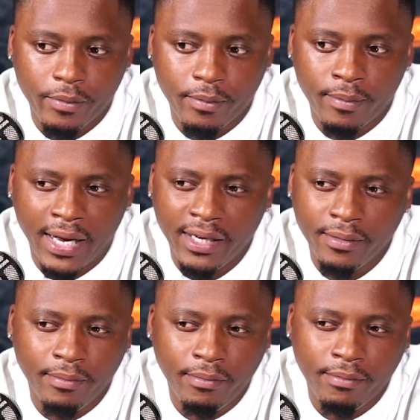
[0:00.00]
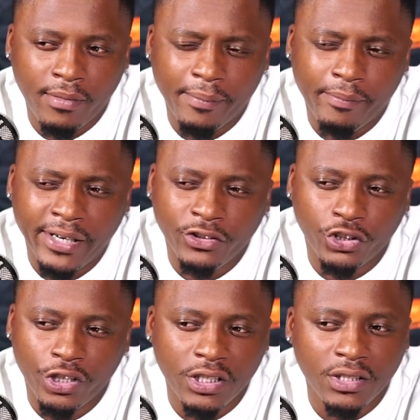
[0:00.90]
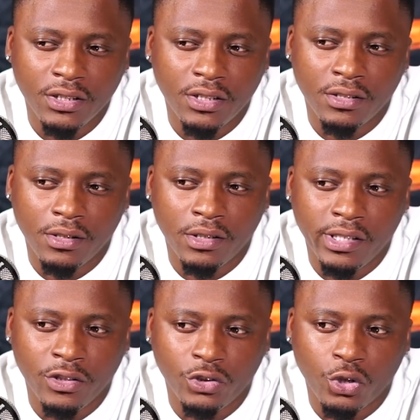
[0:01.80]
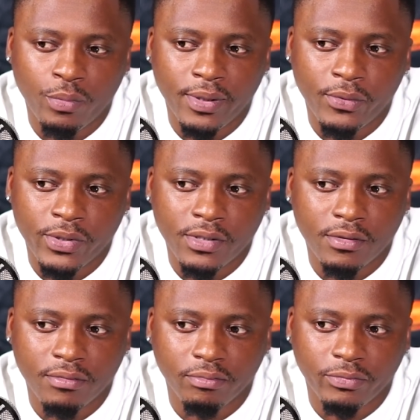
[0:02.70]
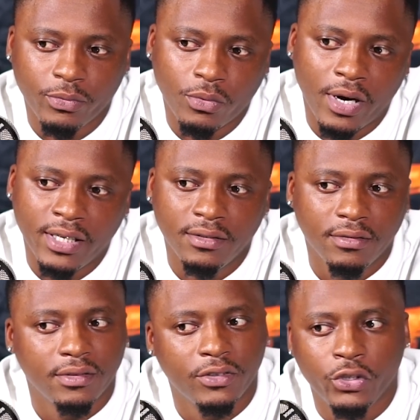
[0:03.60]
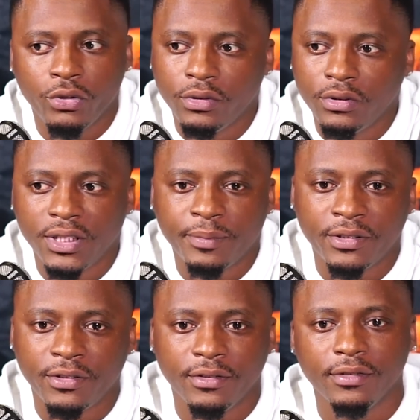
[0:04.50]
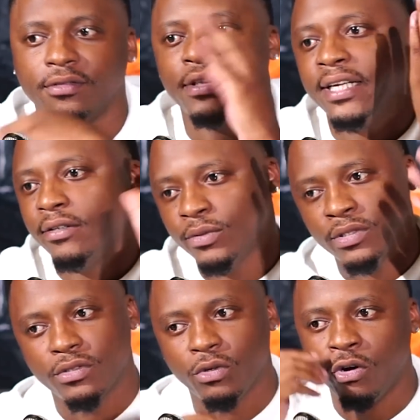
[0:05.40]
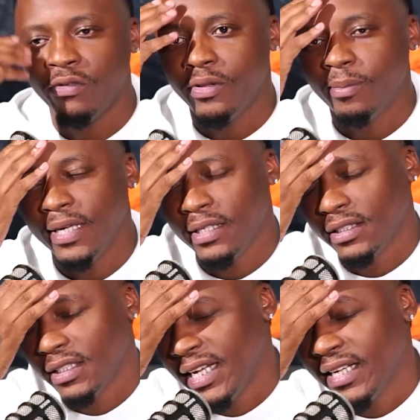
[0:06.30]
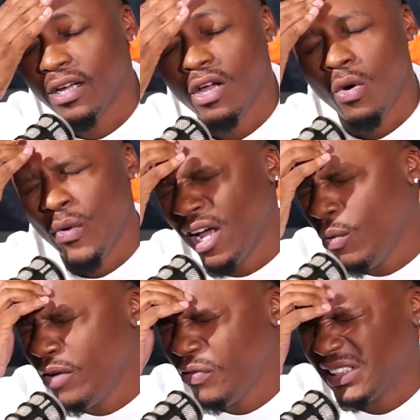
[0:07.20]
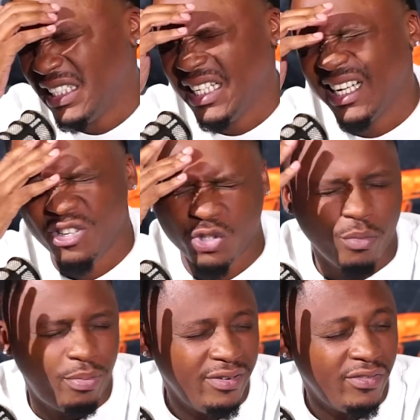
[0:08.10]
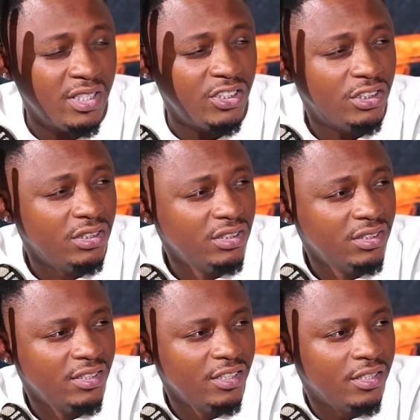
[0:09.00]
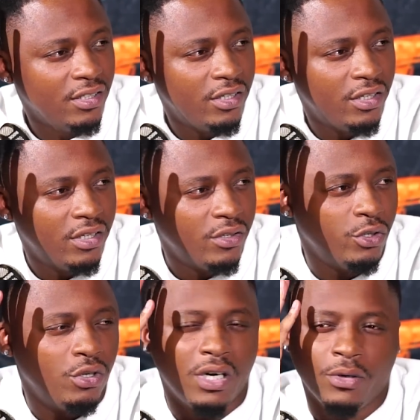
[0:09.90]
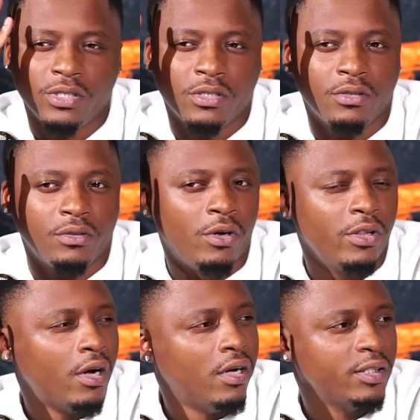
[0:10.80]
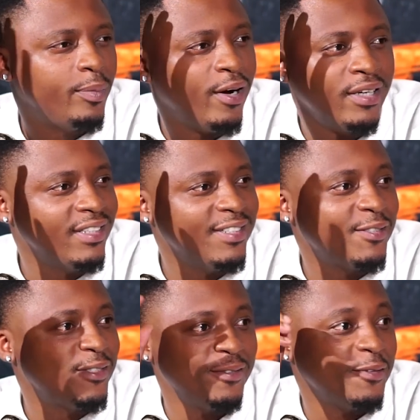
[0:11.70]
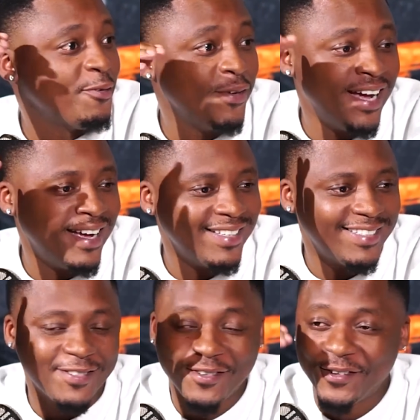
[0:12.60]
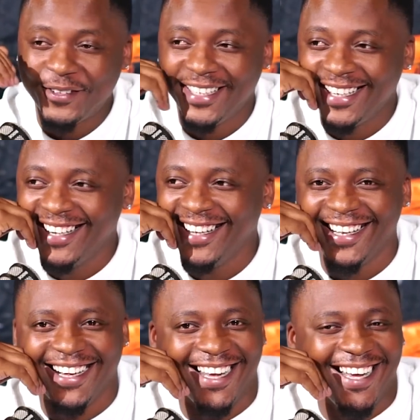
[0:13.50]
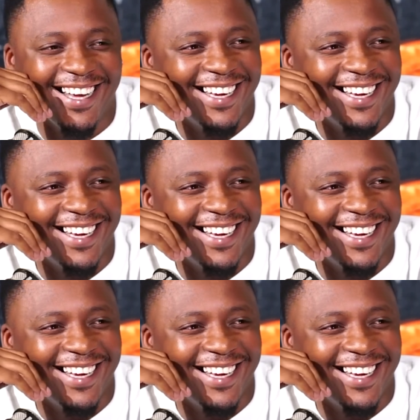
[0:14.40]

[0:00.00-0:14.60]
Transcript: my journey in Joburg was quite, tipsy, like was all over the place. Like when I worked for Slick, I was so privileged. I was in all the hardest parties with you guys, I